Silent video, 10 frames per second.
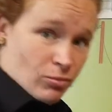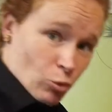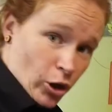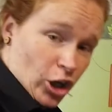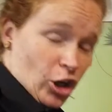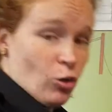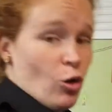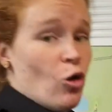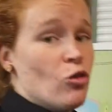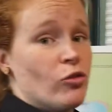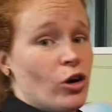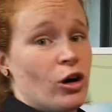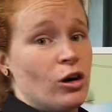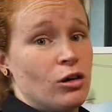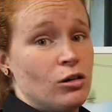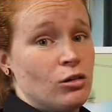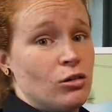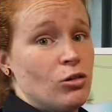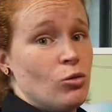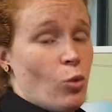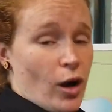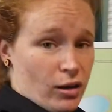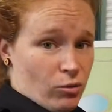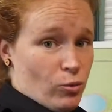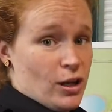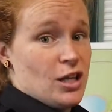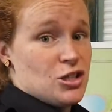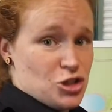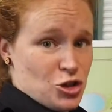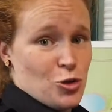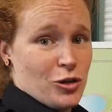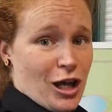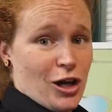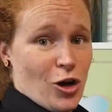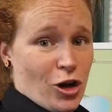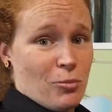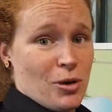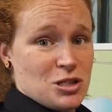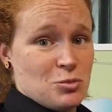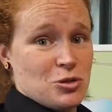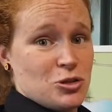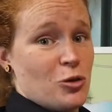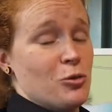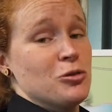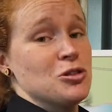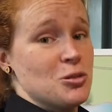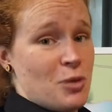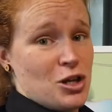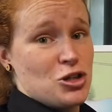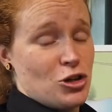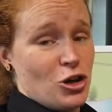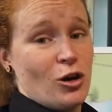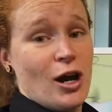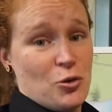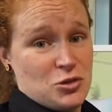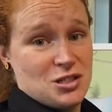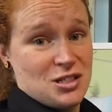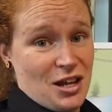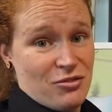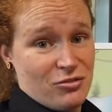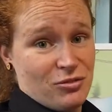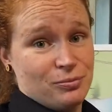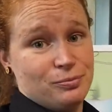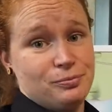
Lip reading: We're going to go over what we need to do in that non-combustible zone to make sure your house is safe.